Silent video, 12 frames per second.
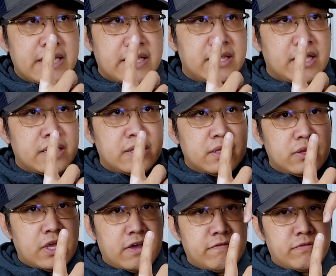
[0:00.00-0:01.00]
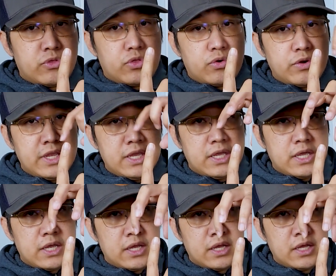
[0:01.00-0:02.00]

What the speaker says: and then you have three